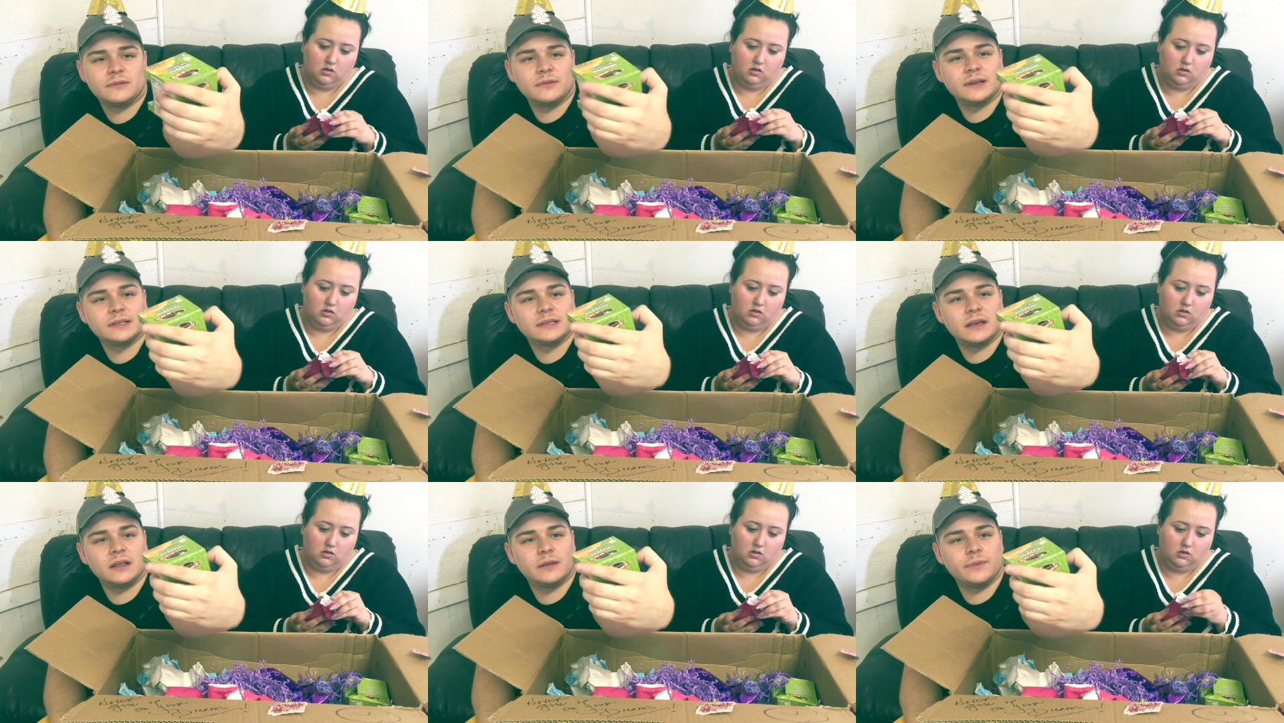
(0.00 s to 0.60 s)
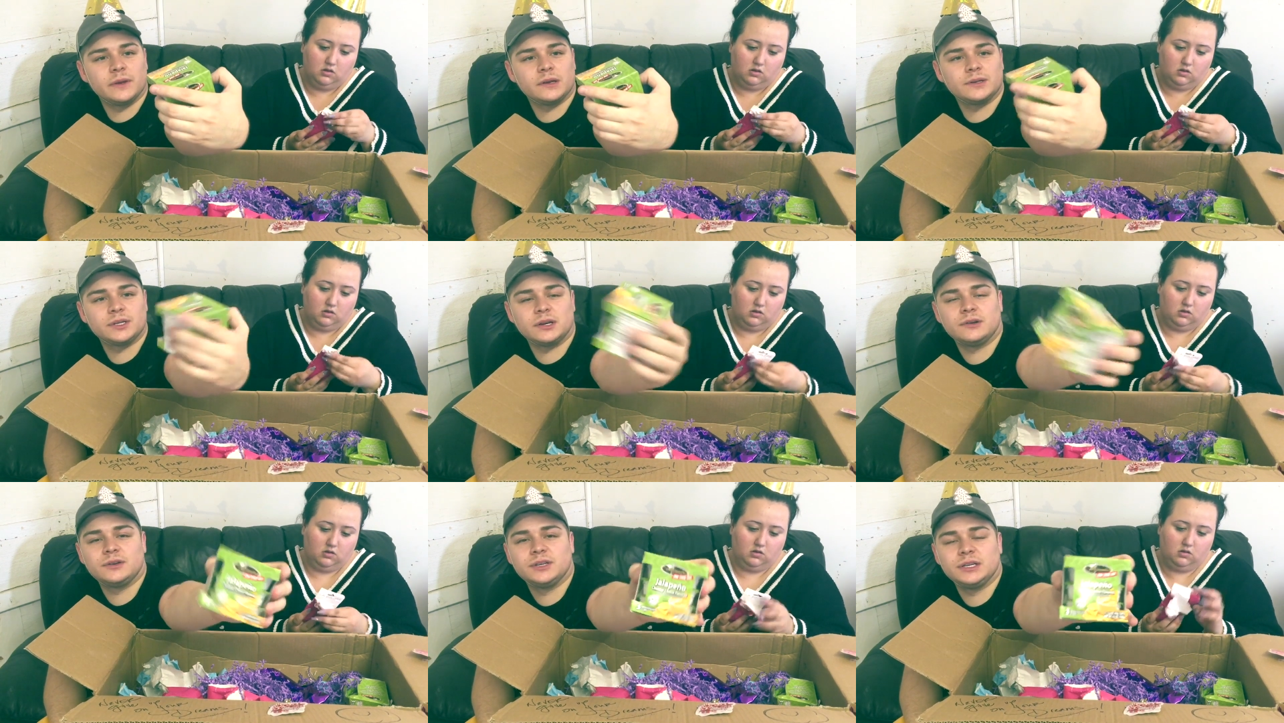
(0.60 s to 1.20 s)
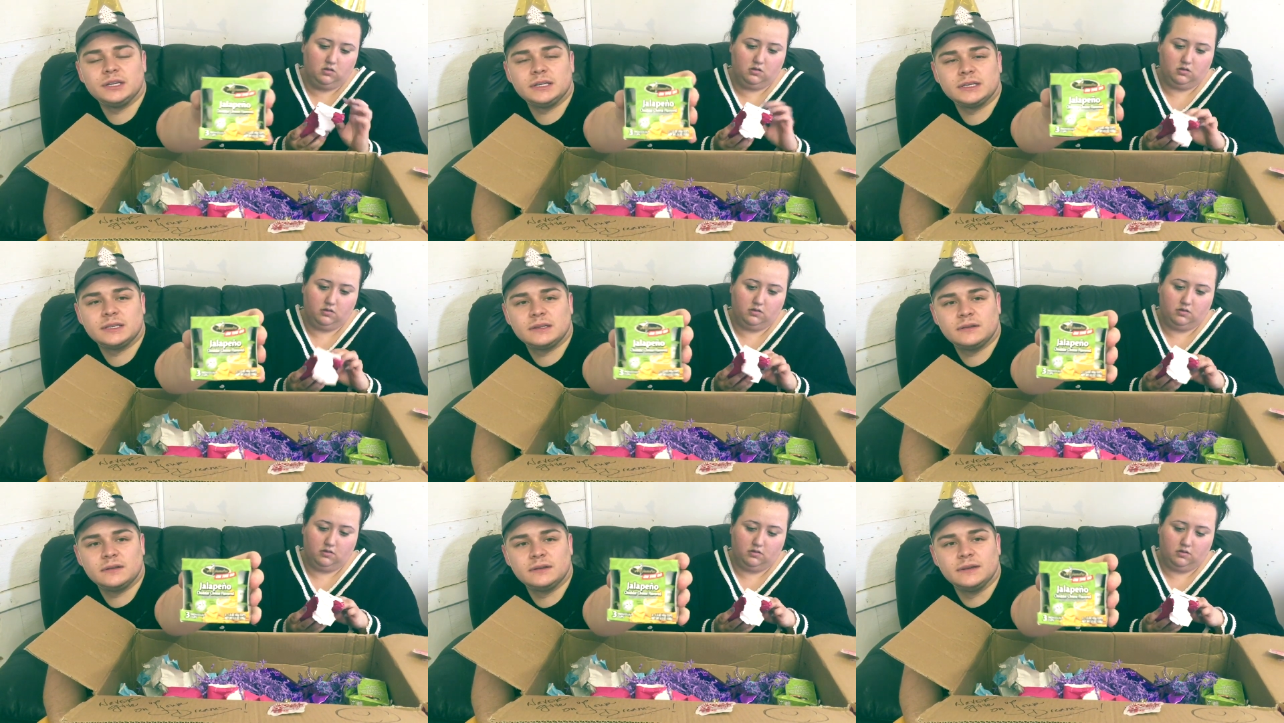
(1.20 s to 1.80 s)
Speaker 1: what is that? Jalapeno cheddar cheese
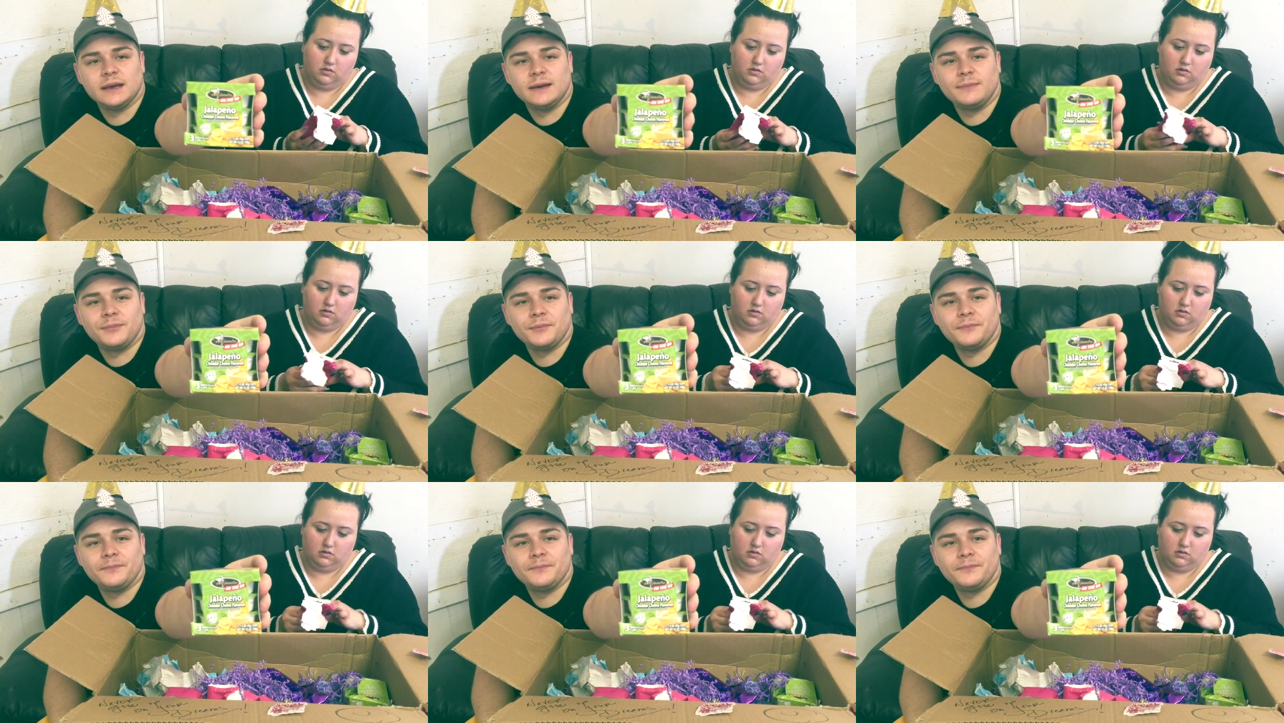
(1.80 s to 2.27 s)
dip.